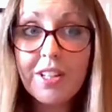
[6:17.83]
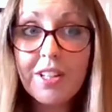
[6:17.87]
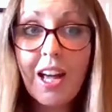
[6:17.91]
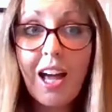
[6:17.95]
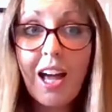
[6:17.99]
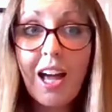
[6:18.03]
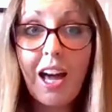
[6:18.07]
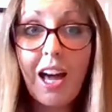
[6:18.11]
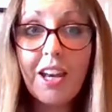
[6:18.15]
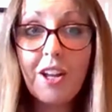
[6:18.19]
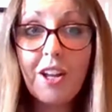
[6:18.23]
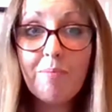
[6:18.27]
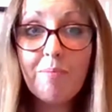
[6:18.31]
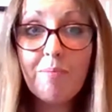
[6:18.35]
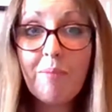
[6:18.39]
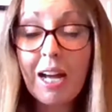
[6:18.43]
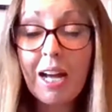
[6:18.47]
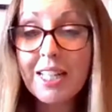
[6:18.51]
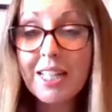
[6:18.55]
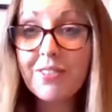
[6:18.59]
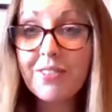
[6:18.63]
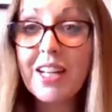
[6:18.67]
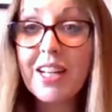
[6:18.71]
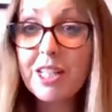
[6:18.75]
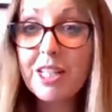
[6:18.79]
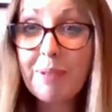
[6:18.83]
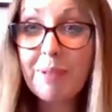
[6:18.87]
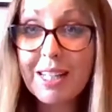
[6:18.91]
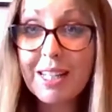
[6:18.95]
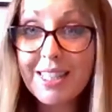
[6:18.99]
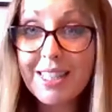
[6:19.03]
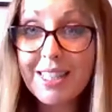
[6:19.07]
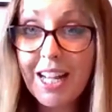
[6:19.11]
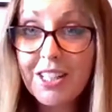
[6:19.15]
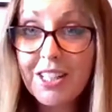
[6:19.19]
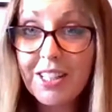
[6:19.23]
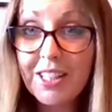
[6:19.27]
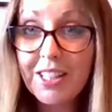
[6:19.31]
and a massive
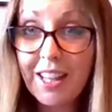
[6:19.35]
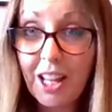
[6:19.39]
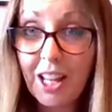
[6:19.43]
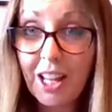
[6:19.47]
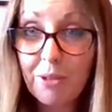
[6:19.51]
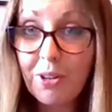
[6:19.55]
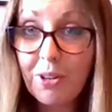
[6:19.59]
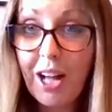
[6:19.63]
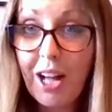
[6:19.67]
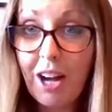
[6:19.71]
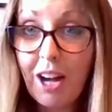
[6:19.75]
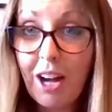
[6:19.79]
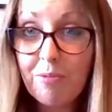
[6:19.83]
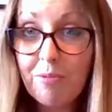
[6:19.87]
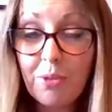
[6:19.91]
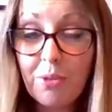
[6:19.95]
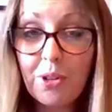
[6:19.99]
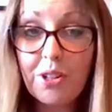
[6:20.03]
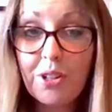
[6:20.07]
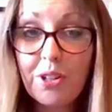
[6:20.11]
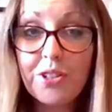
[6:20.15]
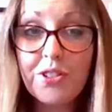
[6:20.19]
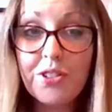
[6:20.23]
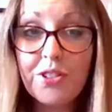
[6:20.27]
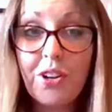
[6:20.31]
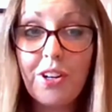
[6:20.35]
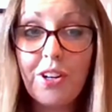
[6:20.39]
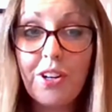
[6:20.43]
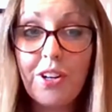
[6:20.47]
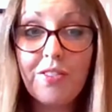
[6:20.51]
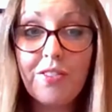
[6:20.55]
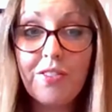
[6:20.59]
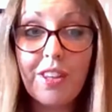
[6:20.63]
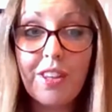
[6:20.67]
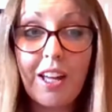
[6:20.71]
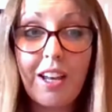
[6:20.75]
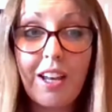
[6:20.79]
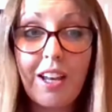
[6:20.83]
expectation that they will have more control over
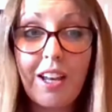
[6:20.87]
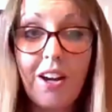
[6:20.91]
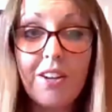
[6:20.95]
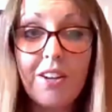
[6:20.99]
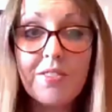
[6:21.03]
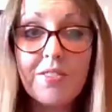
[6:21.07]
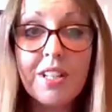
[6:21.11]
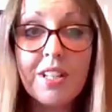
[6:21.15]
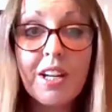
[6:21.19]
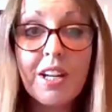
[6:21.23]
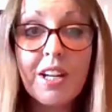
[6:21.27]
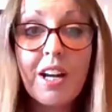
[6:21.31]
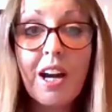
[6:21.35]
their lives.